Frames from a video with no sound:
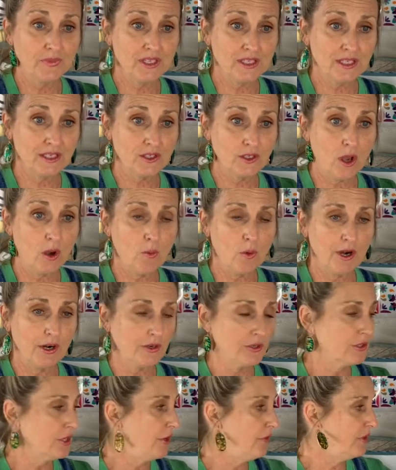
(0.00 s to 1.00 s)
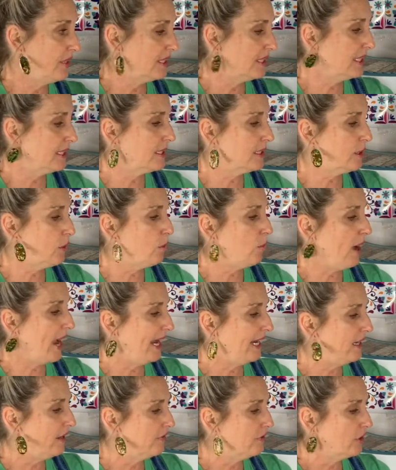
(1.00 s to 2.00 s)
This is salt water. So this is the
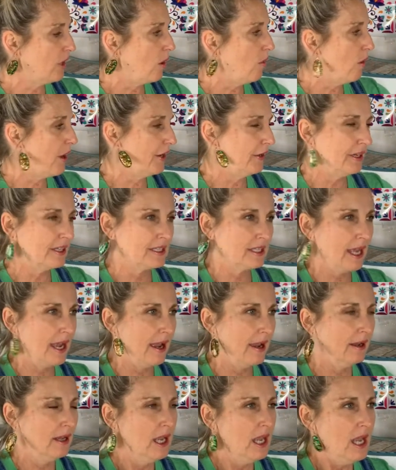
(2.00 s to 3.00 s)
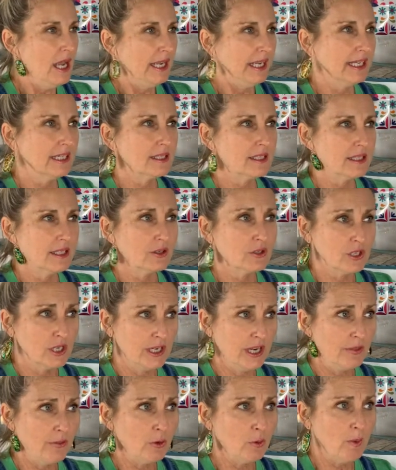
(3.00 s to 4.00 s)
white of salt water. It's a, it's, there's
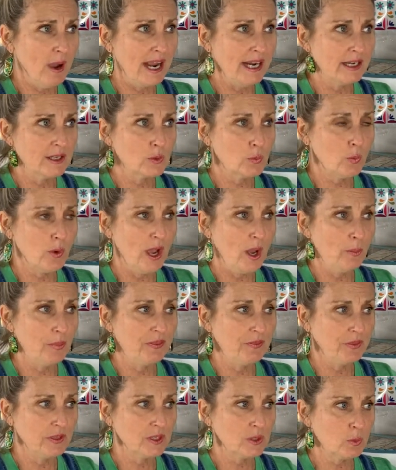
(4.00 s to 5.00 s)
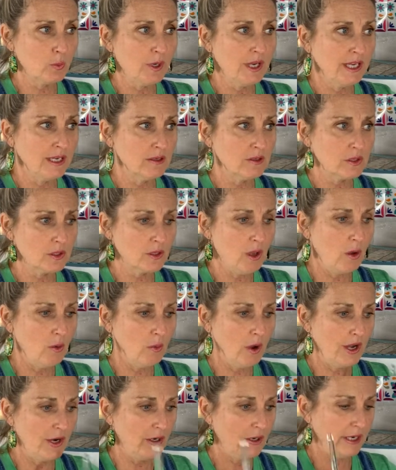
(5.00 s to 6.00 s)
another white as well, but this one, salt
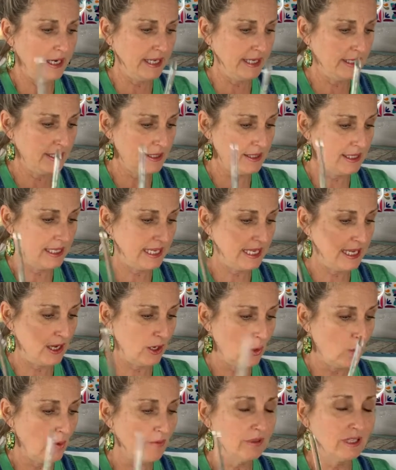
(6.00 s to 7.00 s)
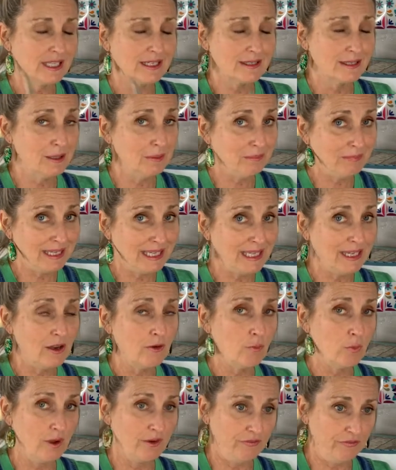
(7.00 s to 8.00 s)
water is the equivalent to me
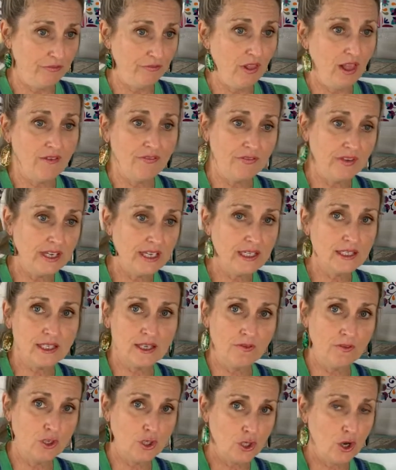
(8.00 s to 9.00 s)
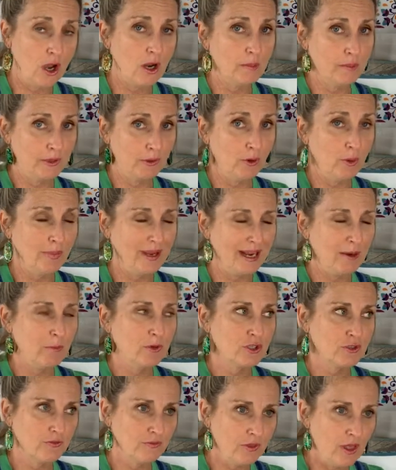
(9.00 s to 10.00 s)
of what fluff is in the chalk mineral paint,
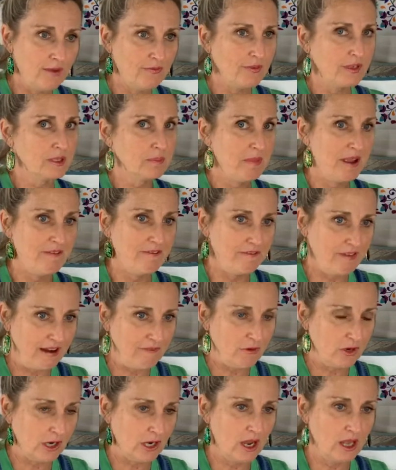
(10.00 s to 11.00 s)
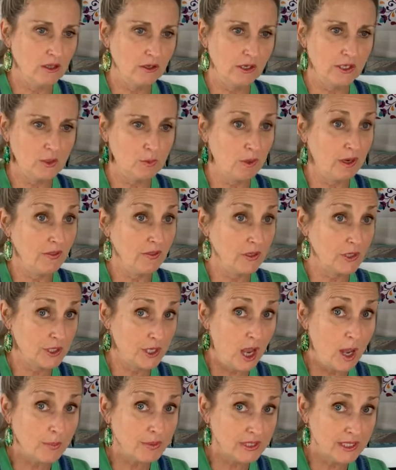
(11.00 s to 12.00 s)
which fluff is my favorite color. It's one of the
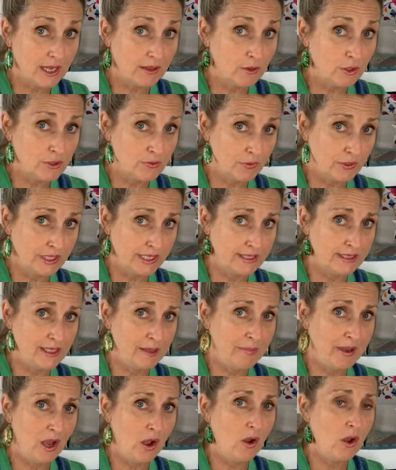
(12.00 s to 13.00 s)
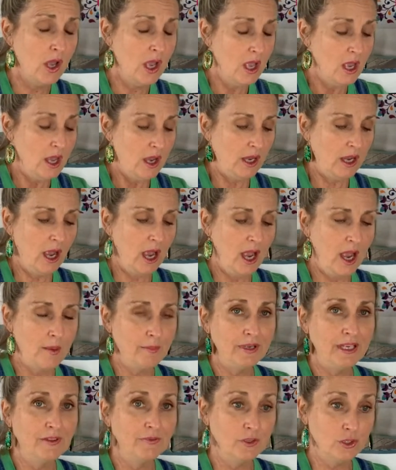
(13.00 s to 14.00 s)
top sellers for Dixie Belle
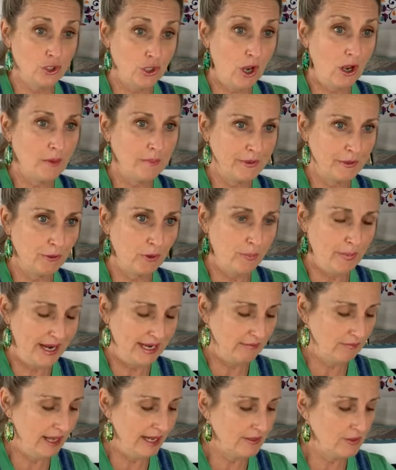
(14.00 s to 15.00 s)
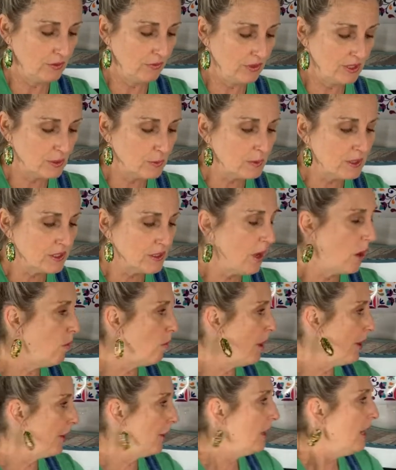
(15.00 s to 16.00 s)
um, in the Chalk Mineral Paint line. So this one's salt
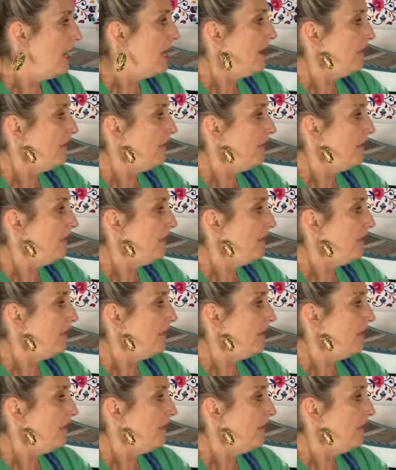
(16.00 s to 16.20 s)
water.